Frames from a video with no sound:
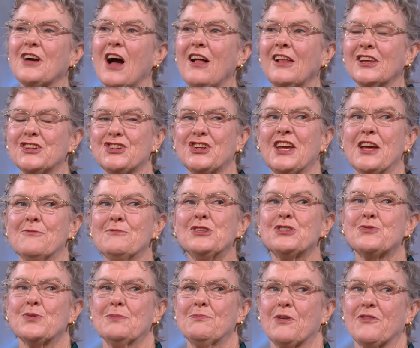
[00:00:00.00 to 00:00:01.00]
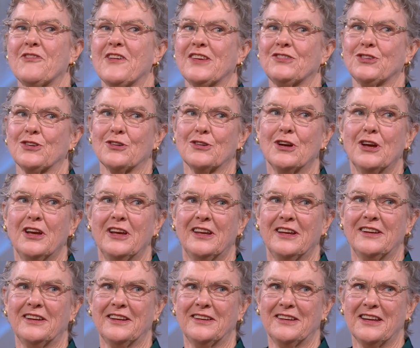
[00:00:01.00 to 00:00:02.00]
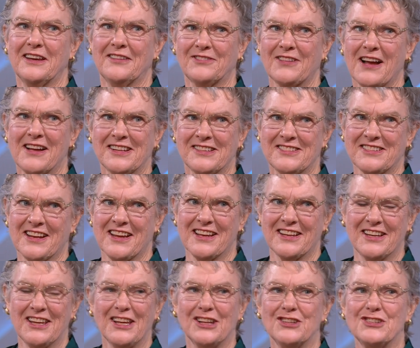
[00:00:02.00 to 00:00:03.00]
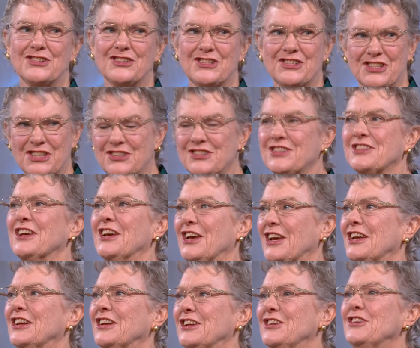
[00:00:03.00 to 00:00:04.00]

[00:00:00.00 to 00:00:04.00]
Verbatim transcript: college chemistry professor in Afghanistan. oh my gosh.